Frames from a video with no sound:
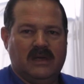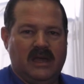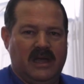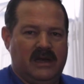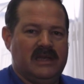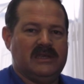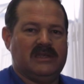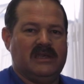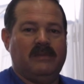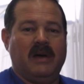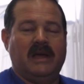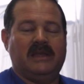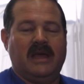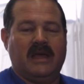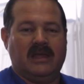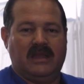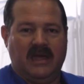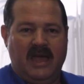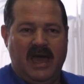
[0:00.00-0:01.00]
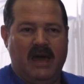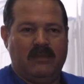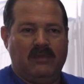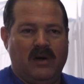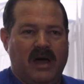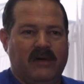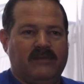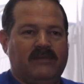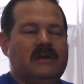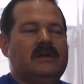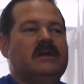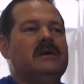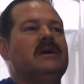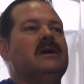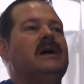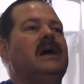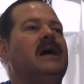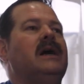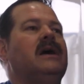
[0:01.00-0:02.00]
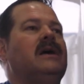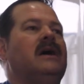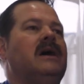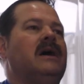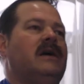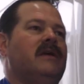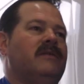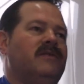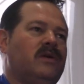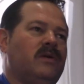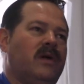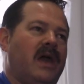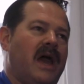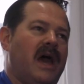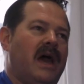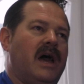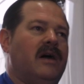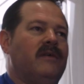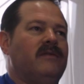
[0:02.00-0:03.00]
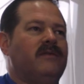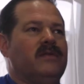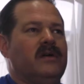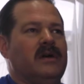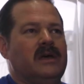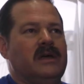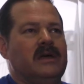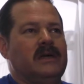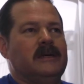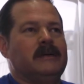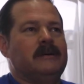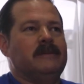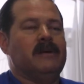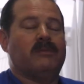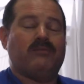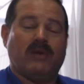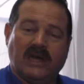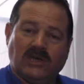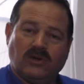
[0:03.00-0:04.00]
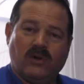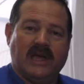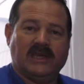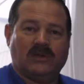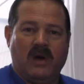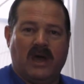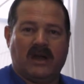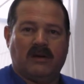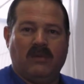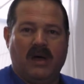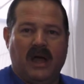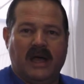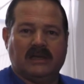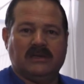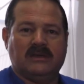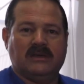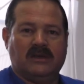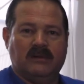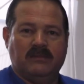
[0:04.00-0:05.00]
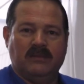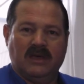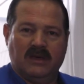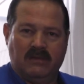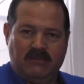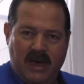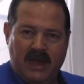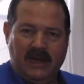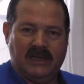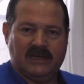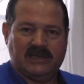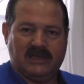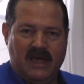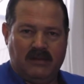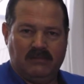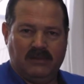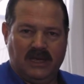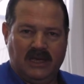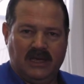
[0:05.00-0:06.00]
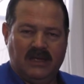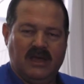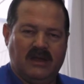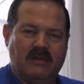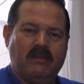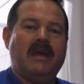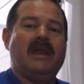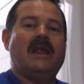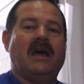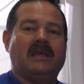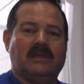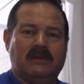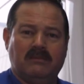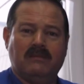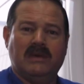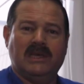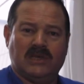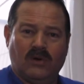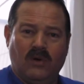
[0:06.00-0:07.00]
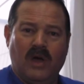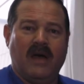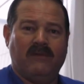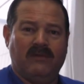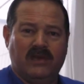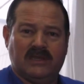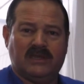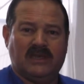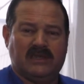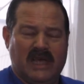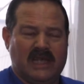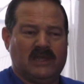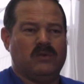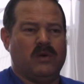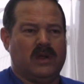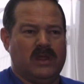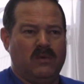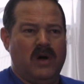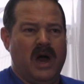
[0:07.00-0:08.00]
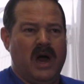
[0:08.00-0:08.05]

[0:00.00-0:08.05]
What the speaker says: and easily by taking the cap off. If you have a pressurized water box, it'll be a metal assembly, and it may not be so obvious as that's where the